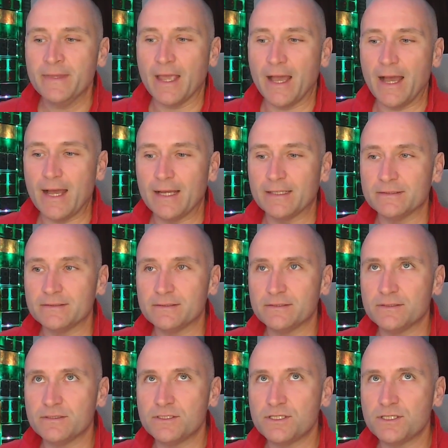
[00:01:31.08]

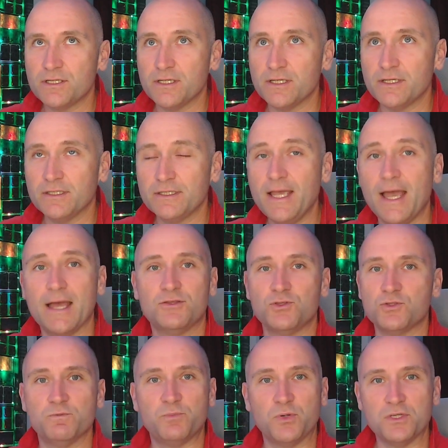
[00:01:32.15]
and
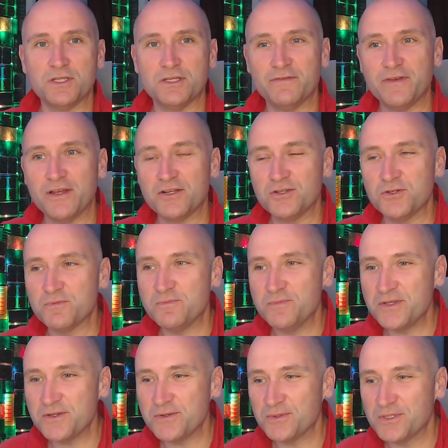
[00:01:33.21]
doesn't put you in a very good
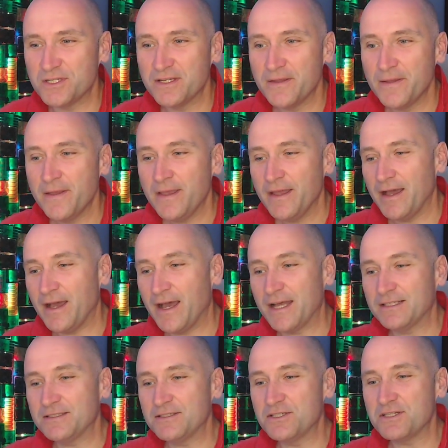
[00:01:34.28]
mood.
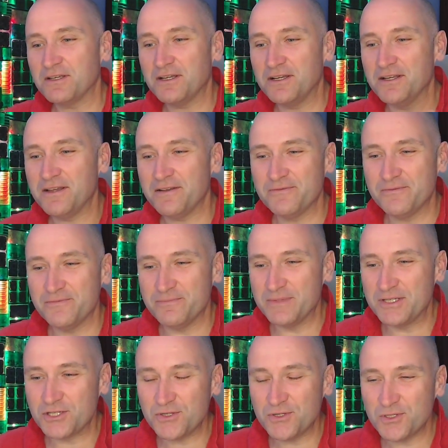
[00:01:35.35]
And my
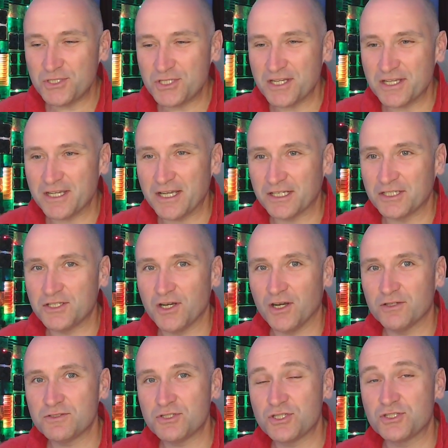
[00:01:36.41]
daughter had
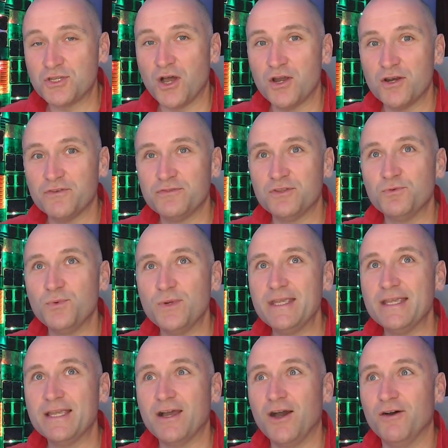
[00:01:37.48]
got Star of the
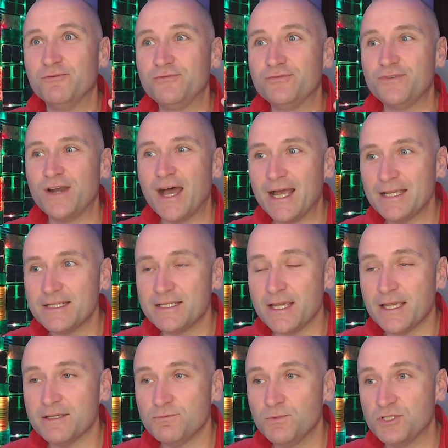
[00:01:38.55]
Week on
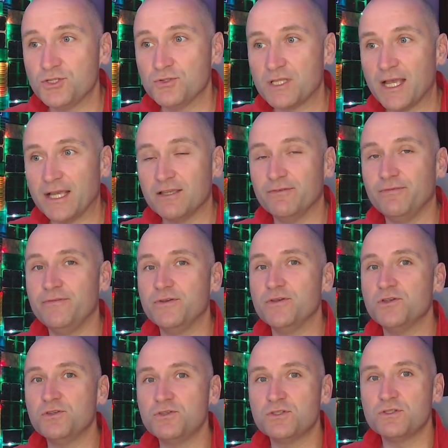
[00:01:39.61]
Friday, which was like a
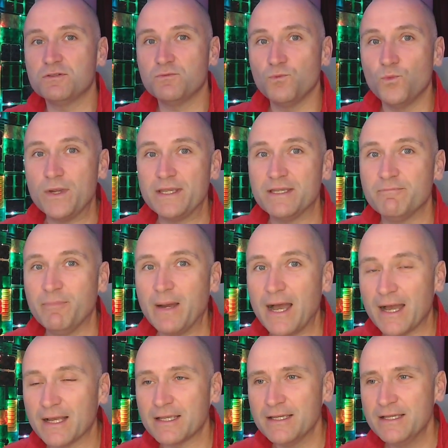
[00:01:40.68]
first week
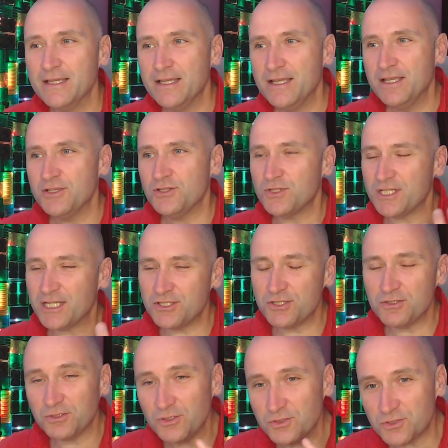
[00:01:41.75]
back. So I said to
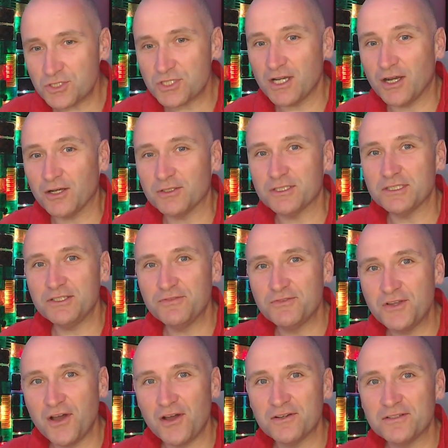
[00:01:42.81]
her, "Look, Scarlett, you've
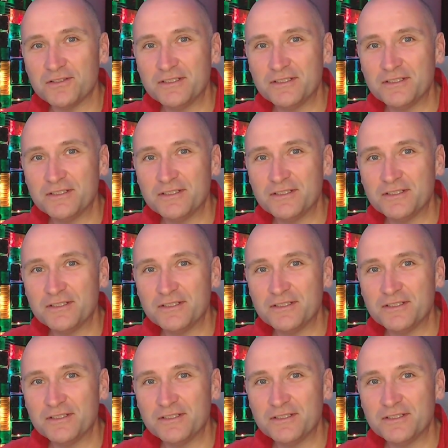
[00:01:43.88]
got